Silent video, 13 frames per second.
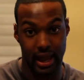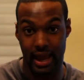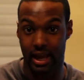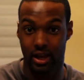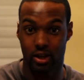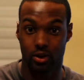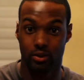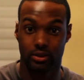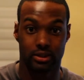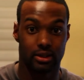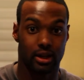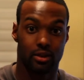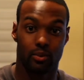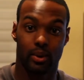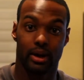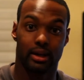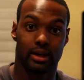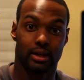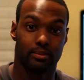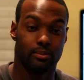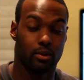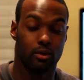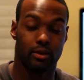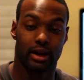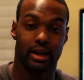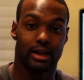AAU is another way to get
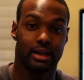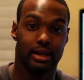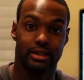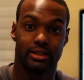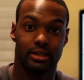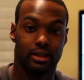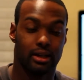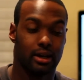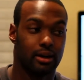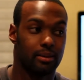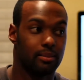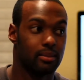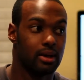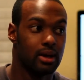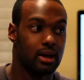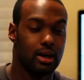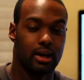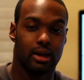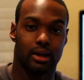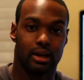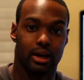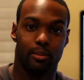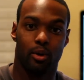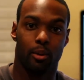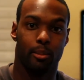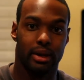more recognition,
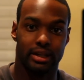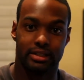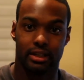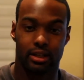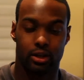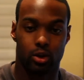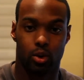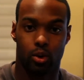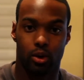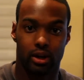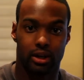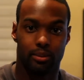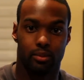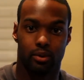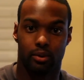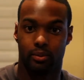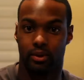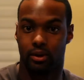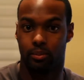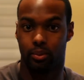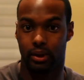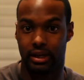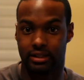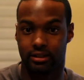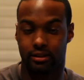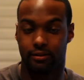get more minutes on the court, get more, you know,
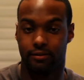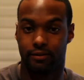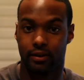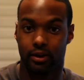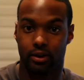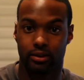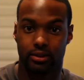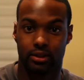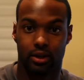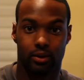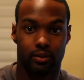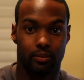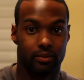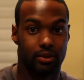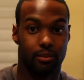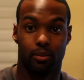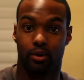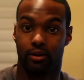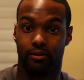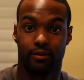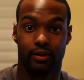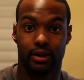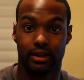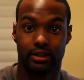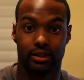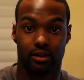plays on the field. So the more
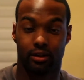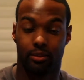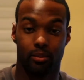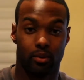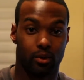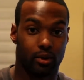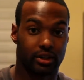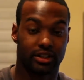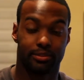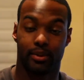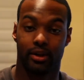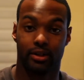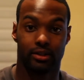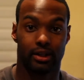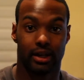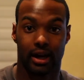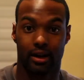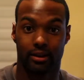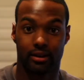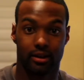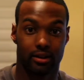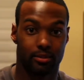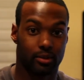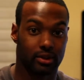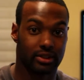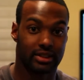footage, you know, the more experience you get out there, the
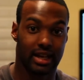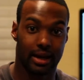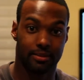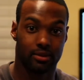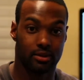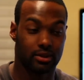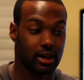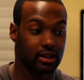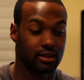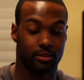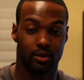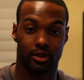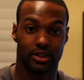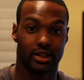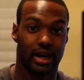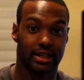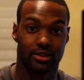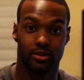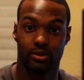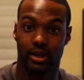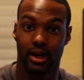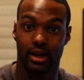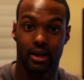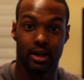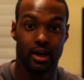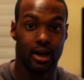more snaps you take, the more shots you
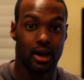take,